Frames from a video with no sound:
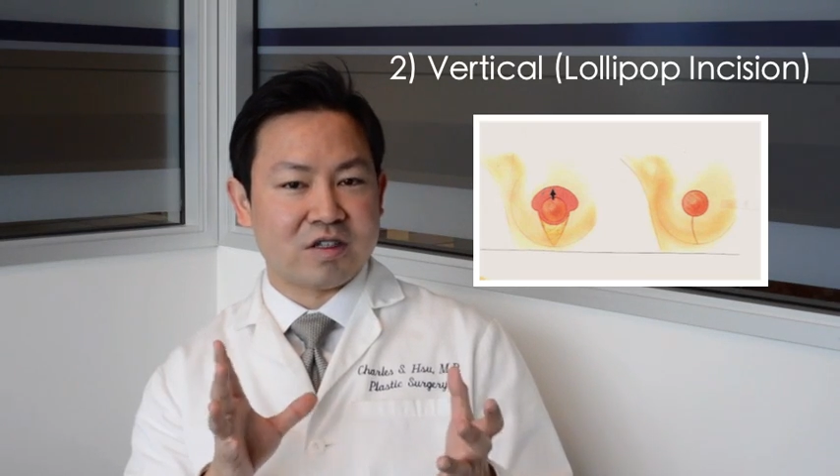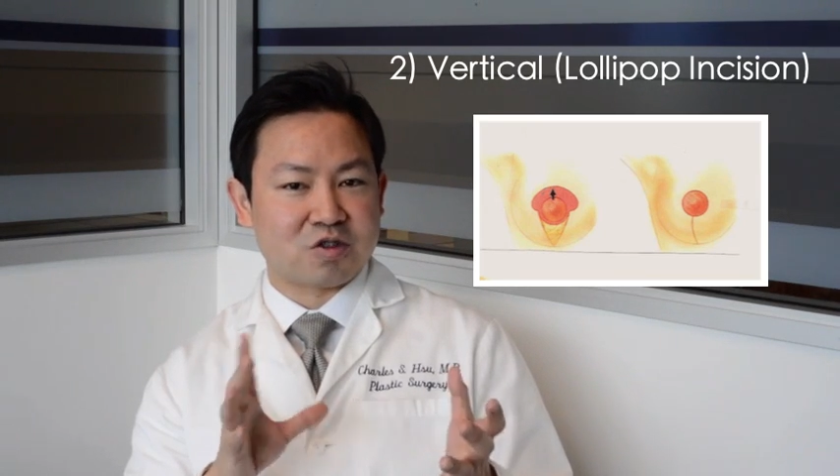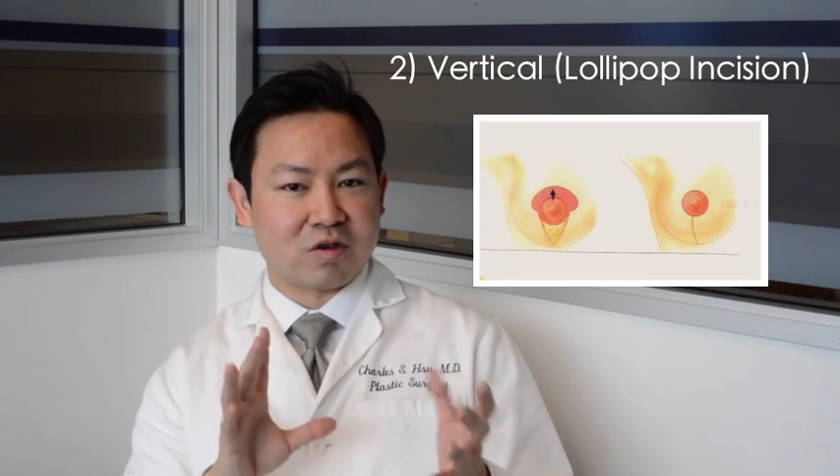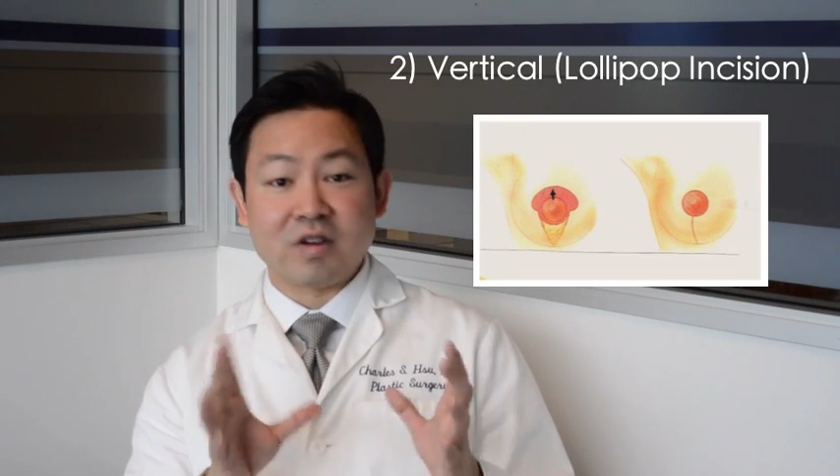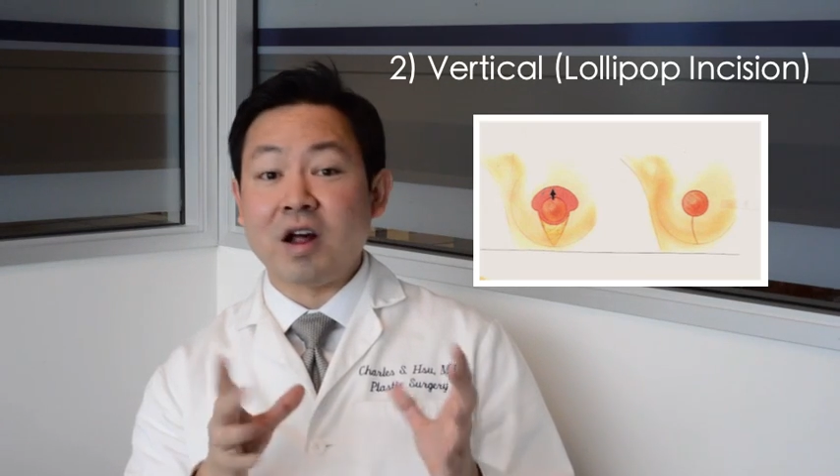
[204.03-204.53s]

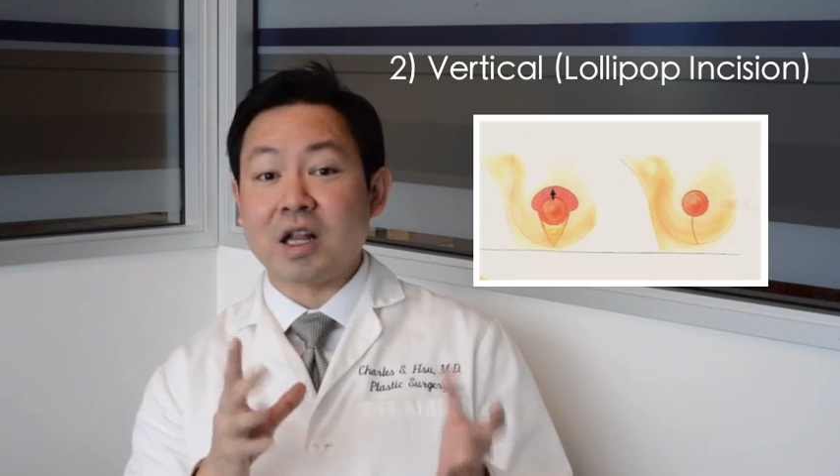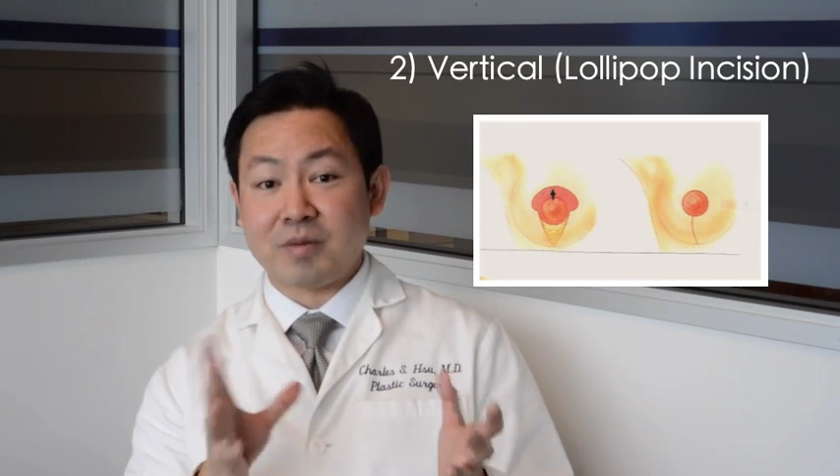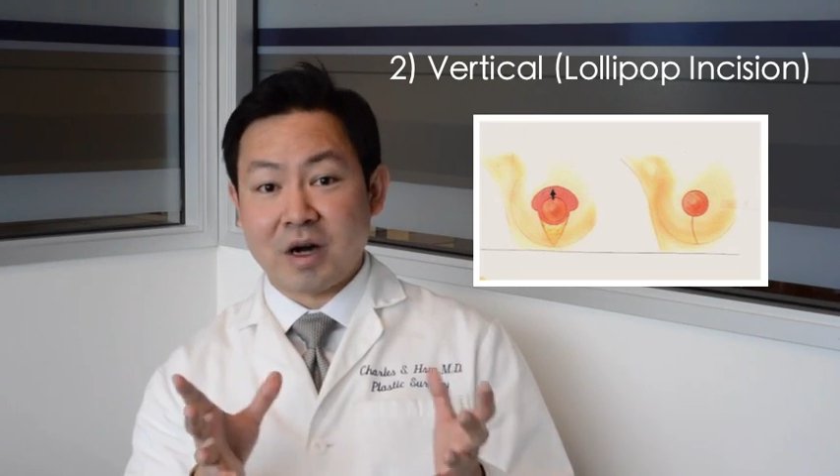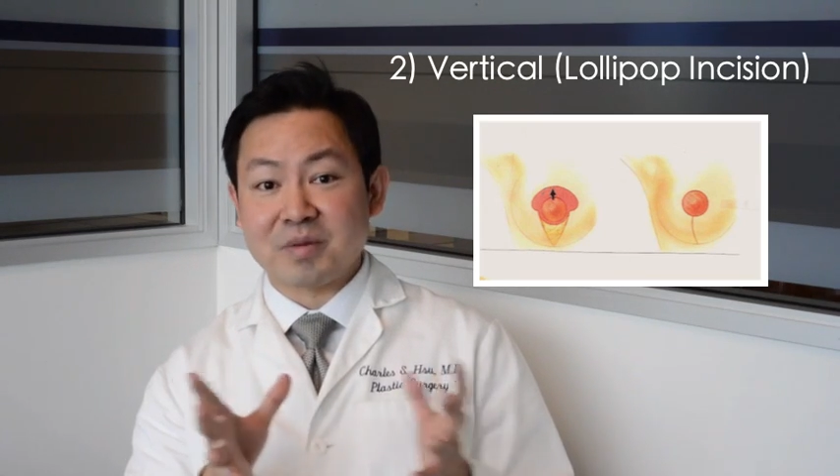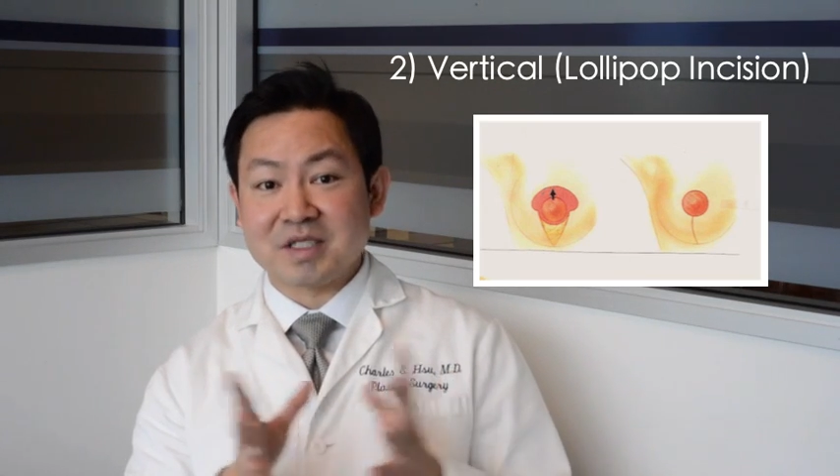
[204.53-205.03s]
sort of
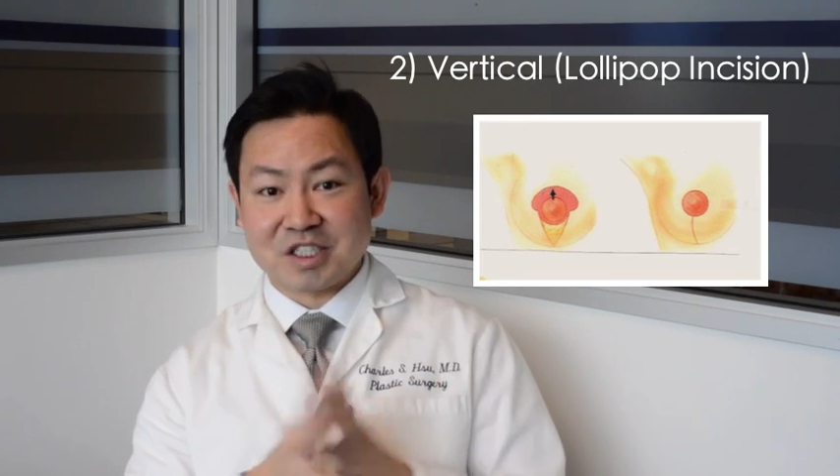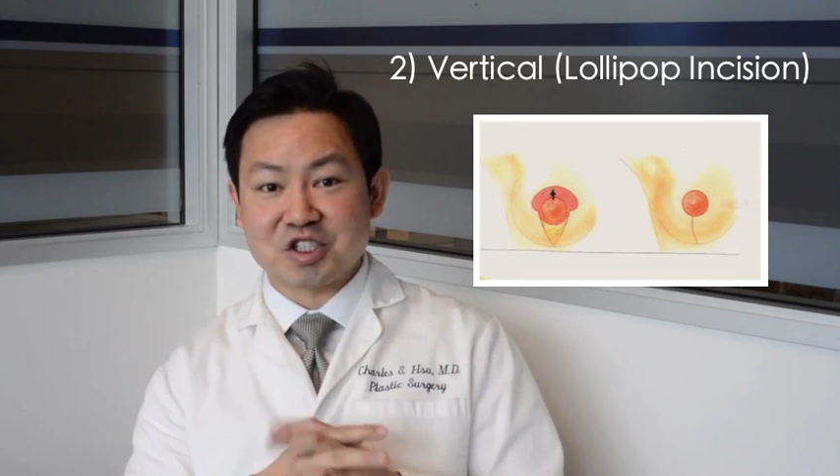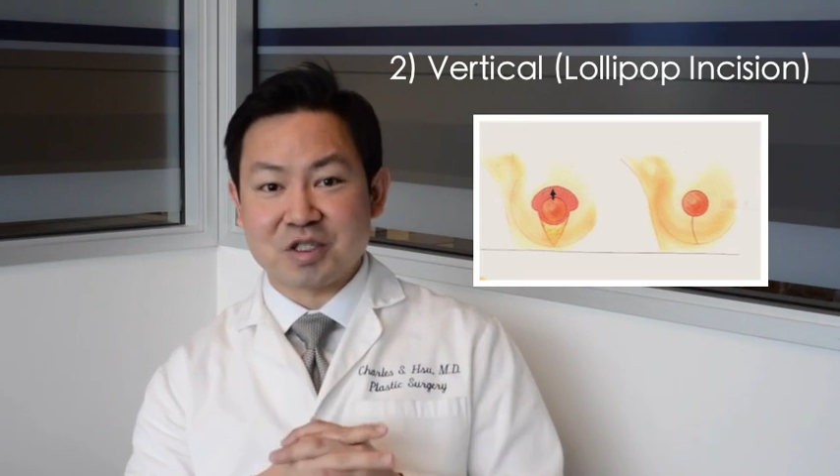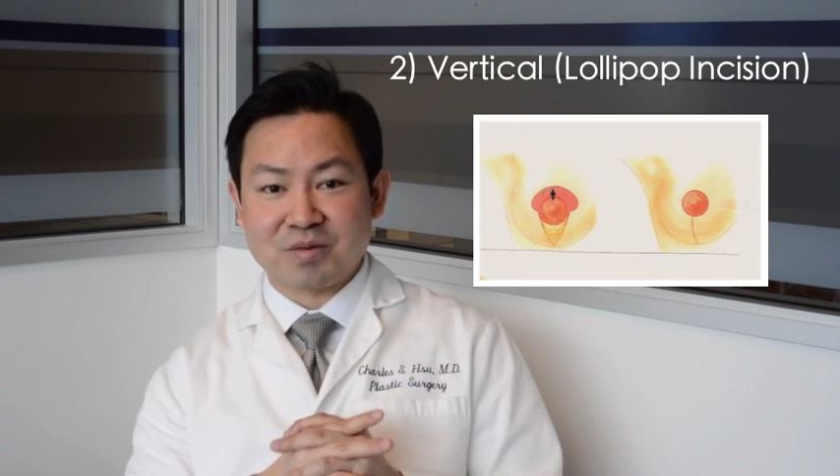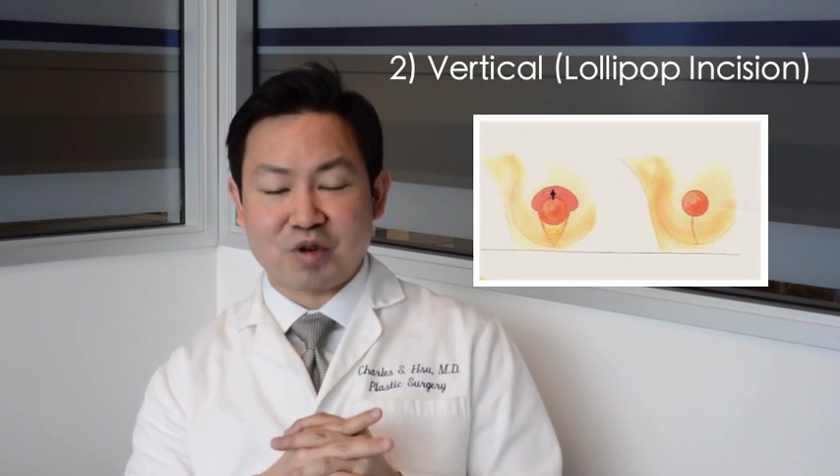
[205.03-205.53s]
lollipop
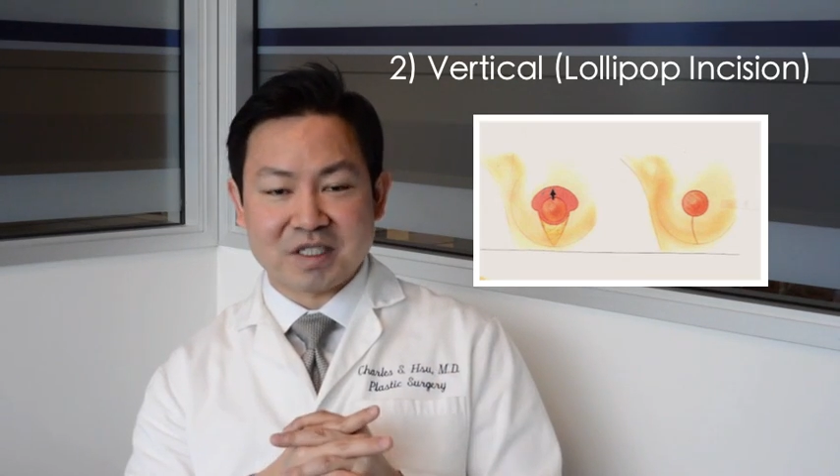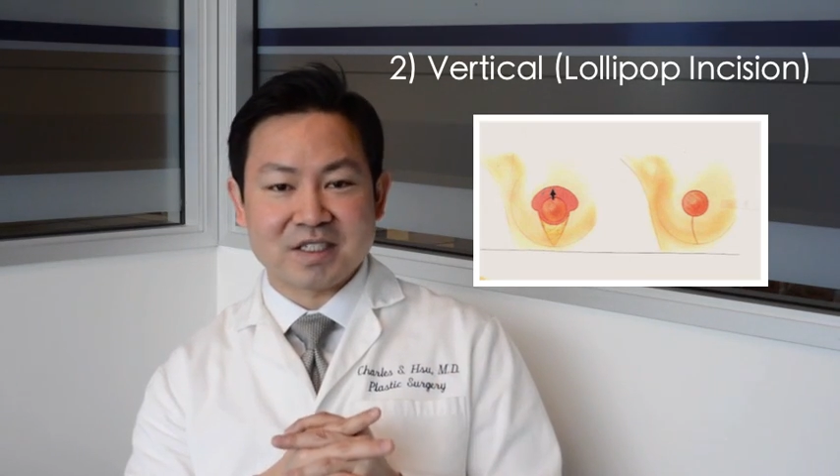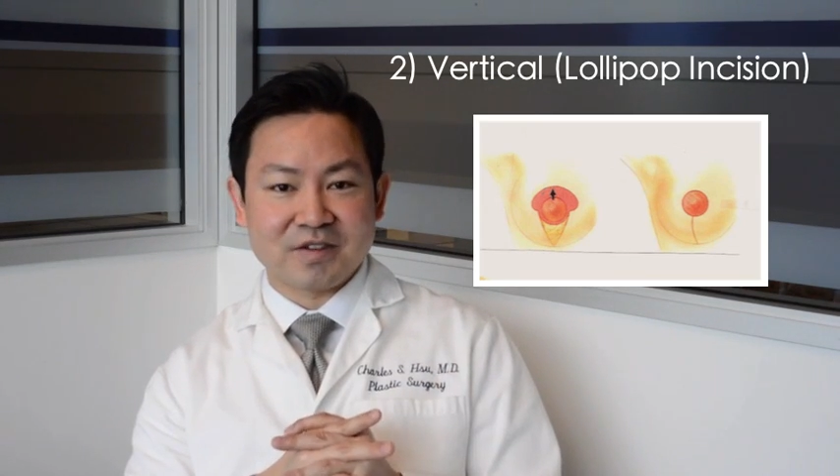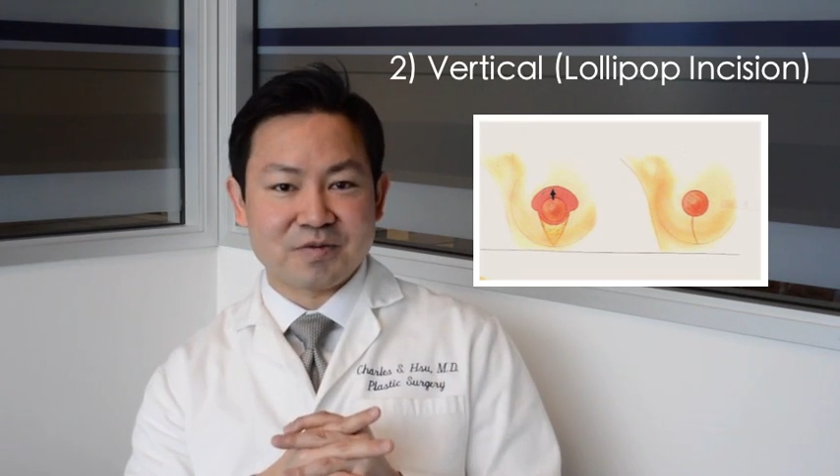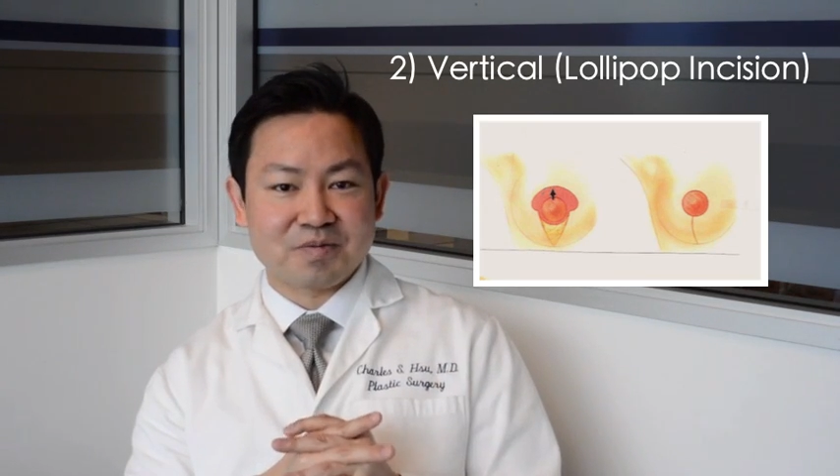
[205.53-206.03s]
incision breast
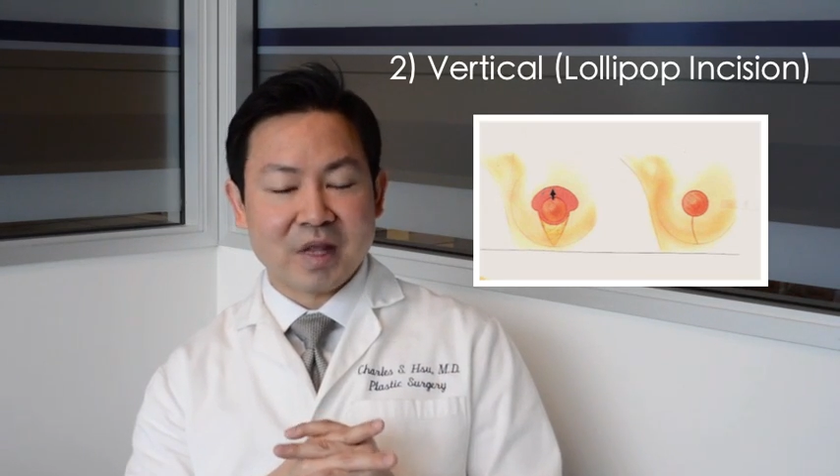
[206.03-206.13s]
lift.